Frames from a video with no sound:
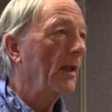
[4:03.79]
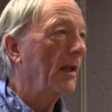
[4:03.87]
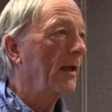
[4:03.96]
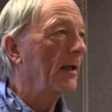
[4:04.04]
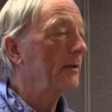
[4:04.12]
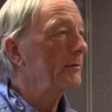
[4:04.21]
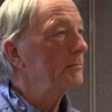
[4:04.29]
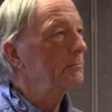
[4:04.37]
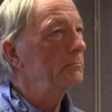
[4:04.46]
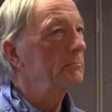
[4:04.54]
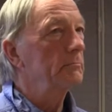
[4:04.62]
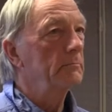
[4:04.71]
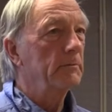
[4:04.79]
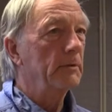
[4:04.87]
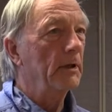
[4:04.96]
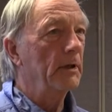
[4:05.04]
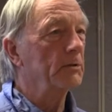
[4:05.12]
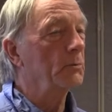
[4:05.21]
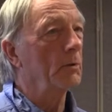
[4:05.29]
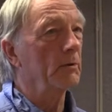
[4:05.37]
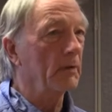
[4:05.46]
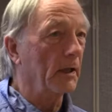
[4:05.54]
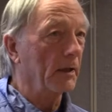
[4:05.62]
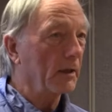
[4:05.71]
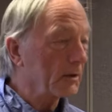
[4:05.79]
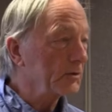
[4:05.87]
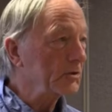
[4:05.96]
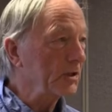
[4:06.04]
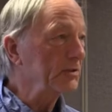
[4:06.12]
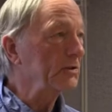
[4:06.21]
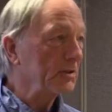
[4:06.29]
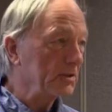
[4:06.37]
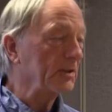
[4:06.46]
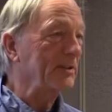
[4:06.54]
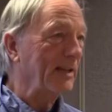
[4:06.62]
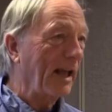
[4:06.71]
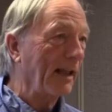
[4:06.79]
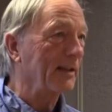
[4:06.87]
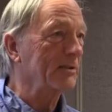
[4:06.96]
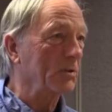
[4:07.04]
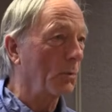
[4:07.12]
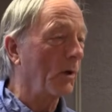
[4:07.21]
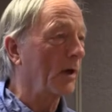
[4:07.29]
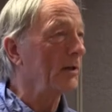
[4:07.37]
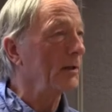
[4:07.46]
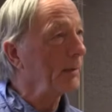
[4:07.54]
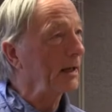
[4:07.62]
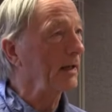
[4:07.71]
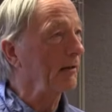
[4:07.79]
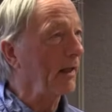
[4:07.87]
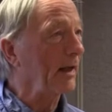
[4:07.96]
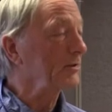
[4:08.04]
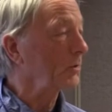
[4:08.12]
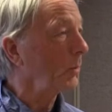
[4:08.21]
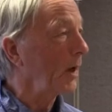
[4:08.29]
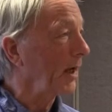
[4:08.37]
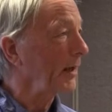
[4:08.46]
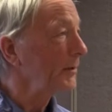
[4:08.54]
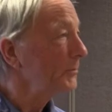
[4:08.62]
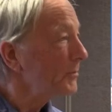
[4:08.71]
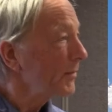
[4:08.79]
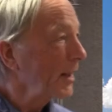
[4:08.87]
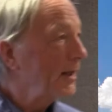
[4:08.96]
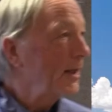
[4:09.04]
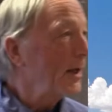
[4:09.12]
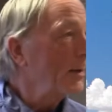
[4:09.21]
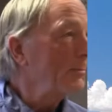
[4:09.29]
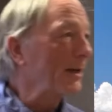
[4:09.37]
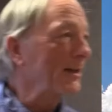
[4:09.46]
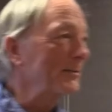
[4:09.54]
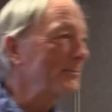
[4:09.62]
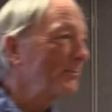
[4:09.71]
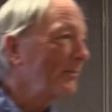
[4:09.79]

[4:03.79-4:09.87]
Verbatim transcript: And here's where it really hurts 66 gallons of water to make a glass of wine. But um,